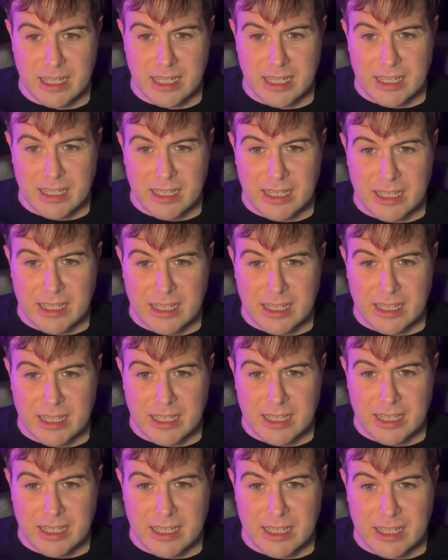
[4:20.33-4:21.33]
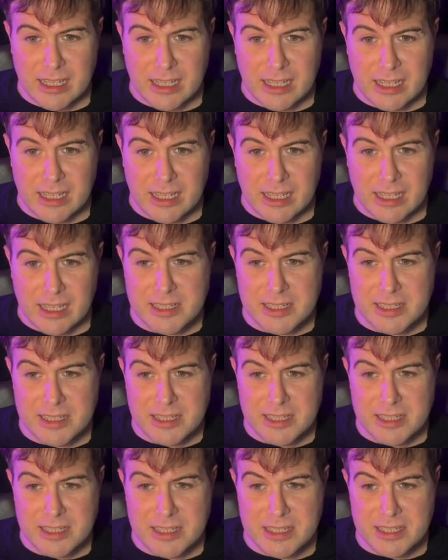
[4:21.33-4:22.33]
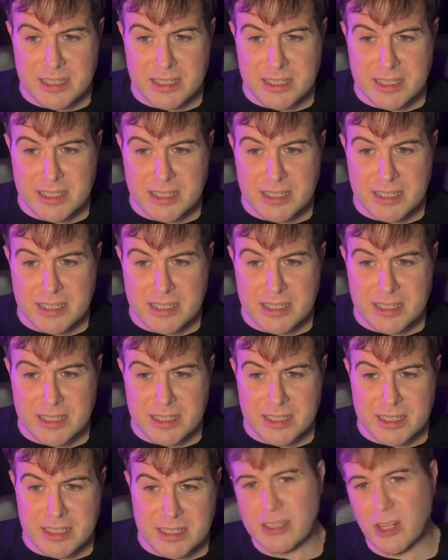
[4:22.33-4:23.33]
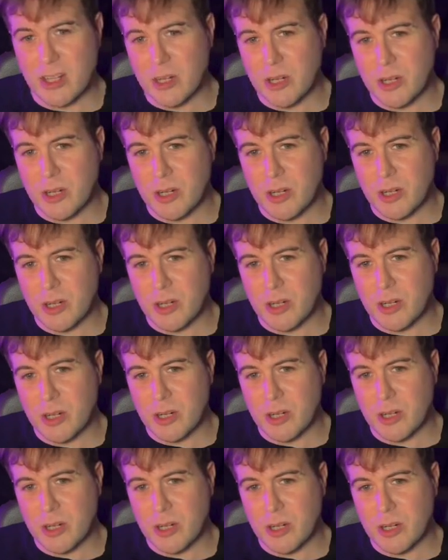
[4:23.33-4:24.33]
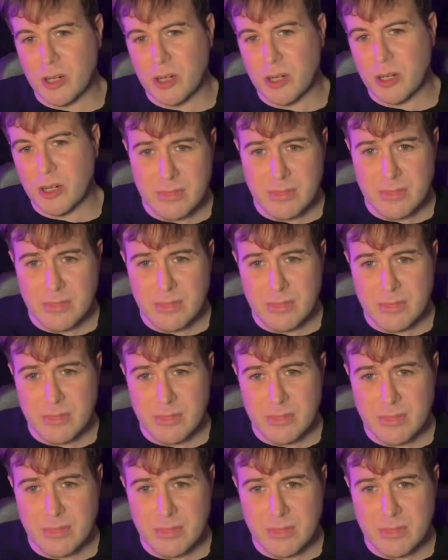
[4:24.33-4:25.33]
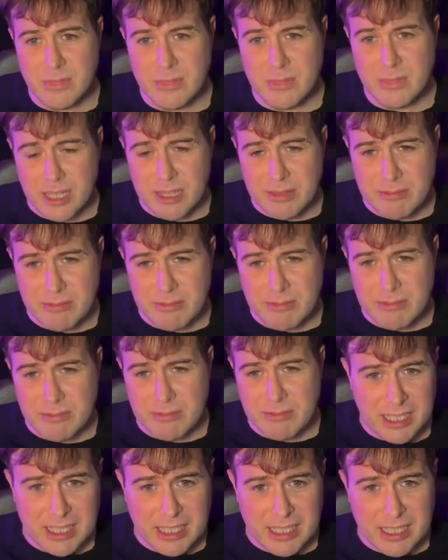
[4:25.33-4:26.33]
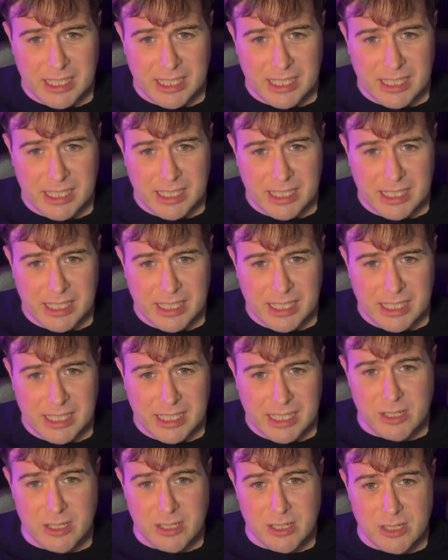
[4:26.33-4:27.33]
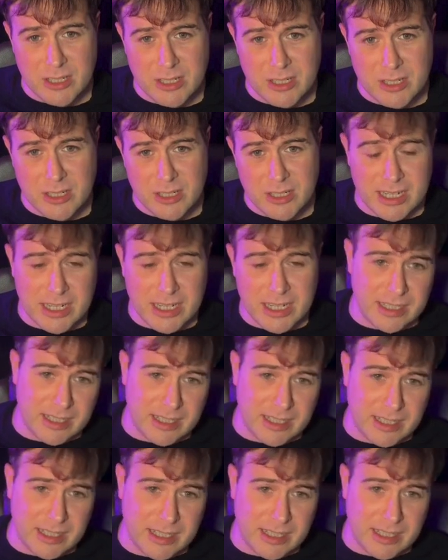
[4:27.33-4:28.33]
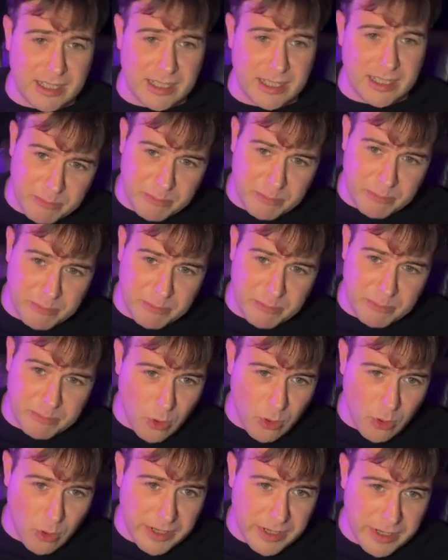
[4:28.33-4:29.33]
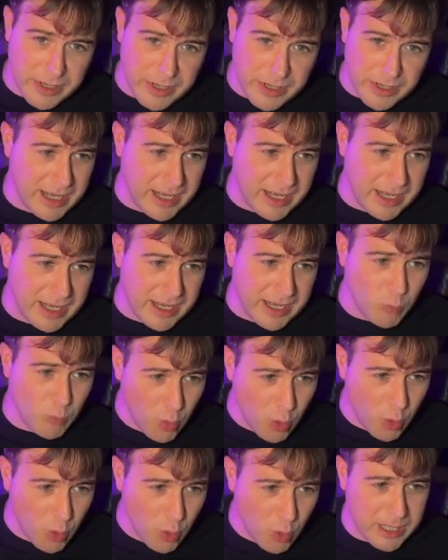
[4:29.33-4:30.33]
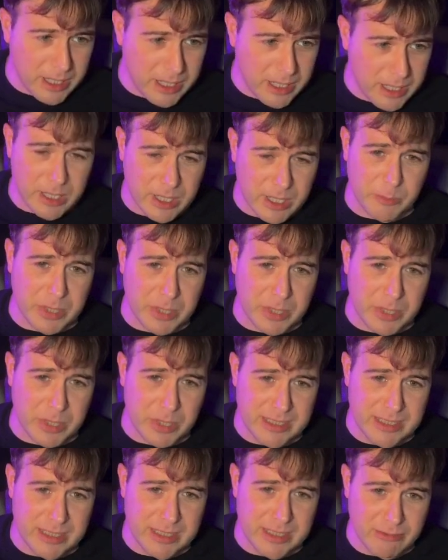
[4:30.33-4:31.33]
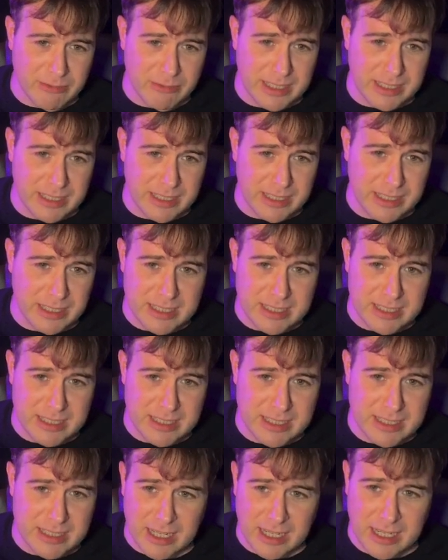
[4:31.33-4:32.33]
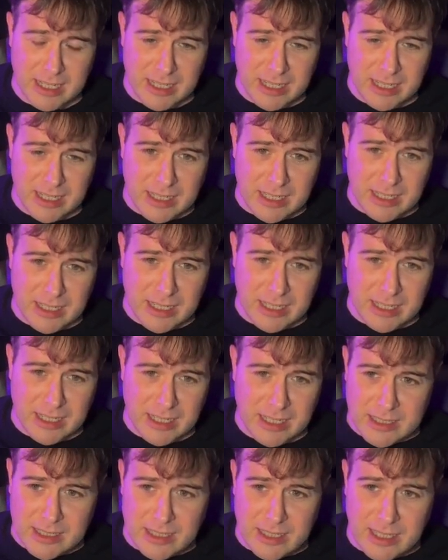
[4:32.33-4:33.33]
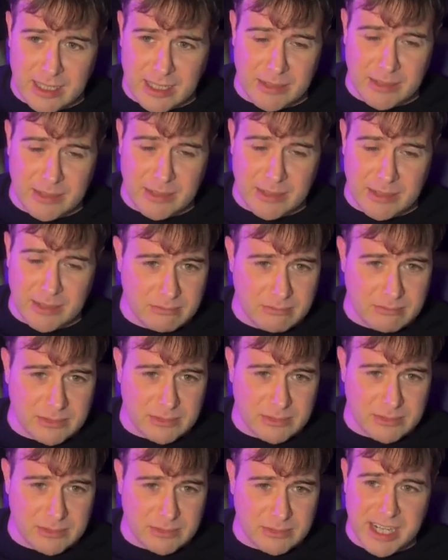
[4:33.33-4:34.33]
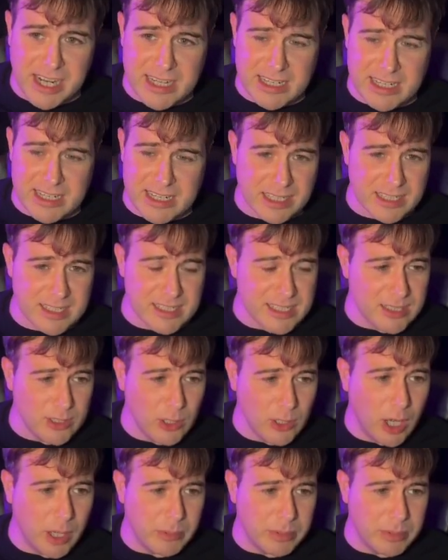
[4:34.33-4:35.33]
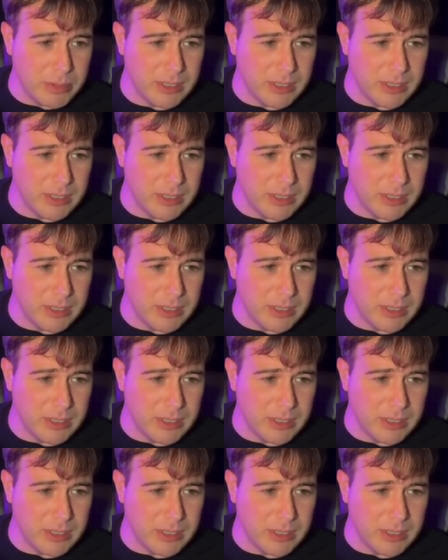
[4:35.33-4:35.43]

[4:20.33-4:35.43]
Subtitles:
This is a fairly sloppy page. Not as sloppy as some, but there's still a bit of slop. You can see that they've put a warning here, warning Wikipedia's readers. They're digesting slop.